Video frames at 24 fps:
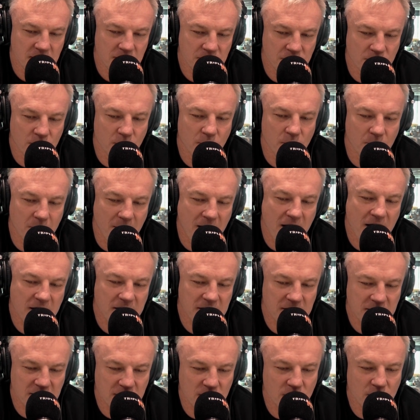for all
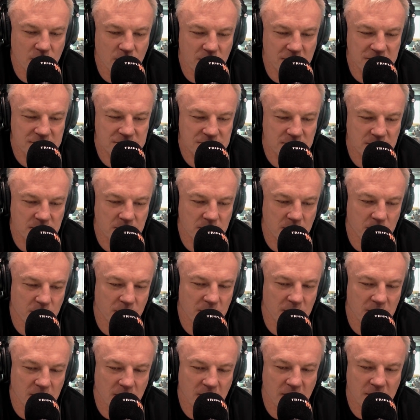marketing and all the rest of it,
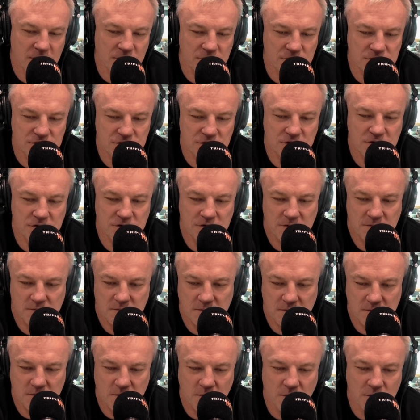being a local junior
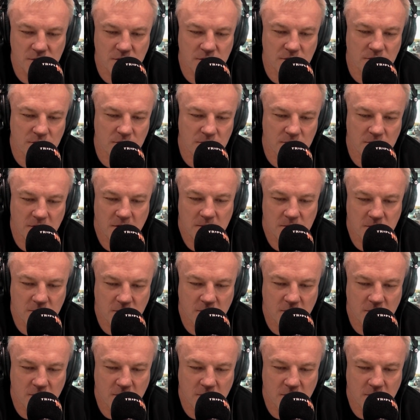and wanting to,